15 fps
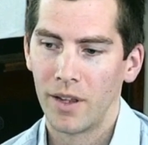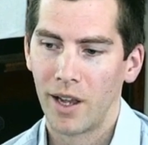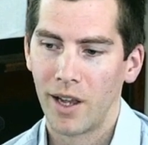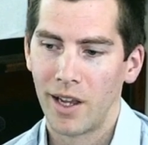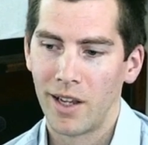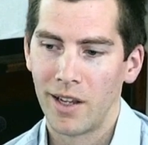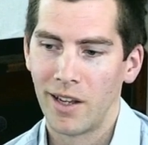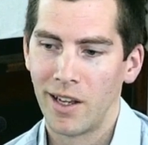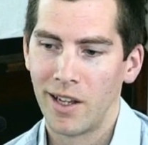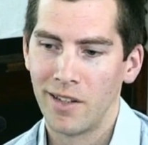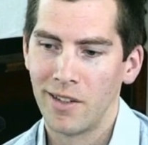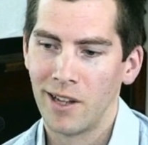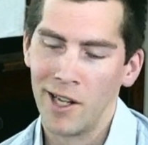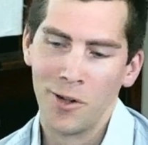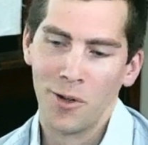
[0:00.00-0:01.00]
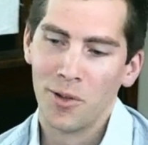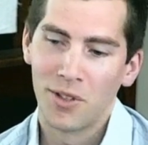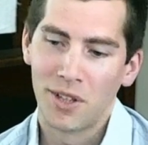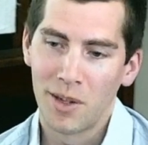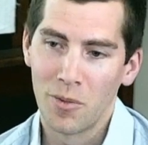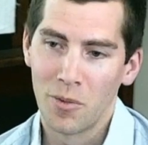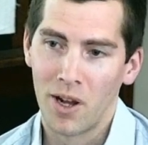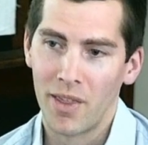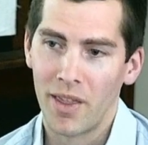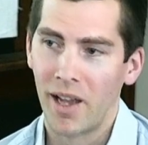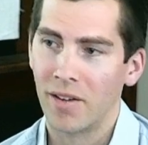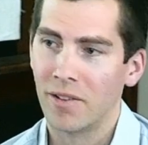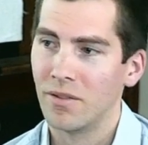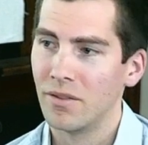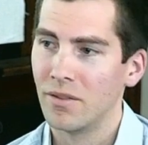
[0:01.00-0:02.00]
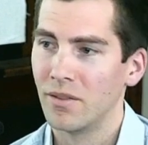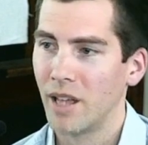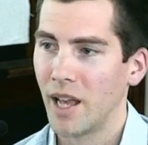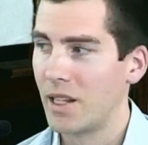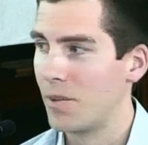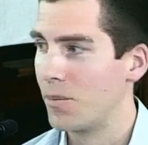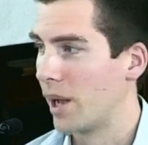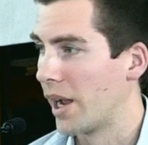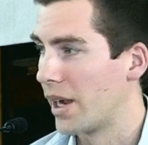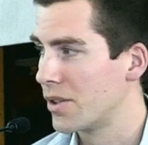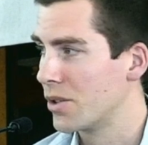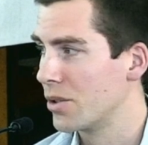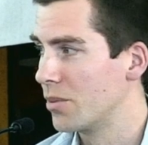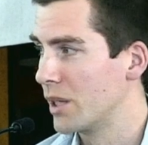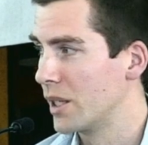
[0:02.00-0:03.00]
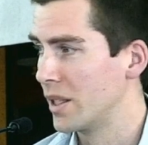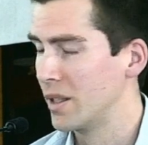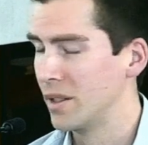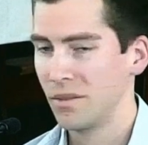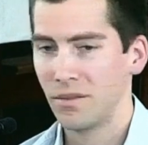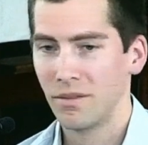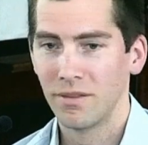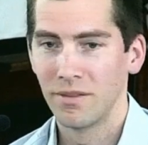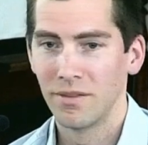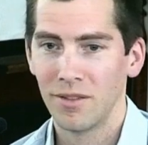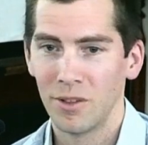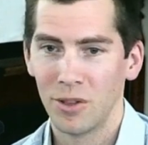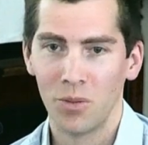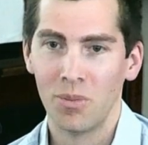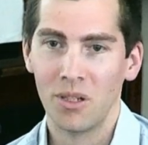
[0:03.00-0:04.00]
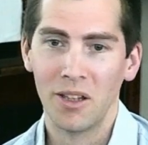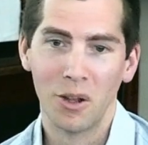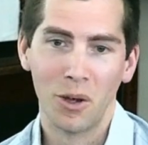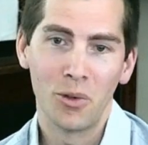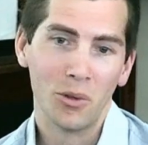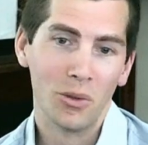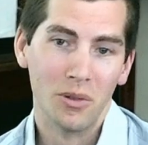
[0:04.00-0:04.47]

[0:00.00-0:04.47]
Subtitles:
I don't see why that impact should be local,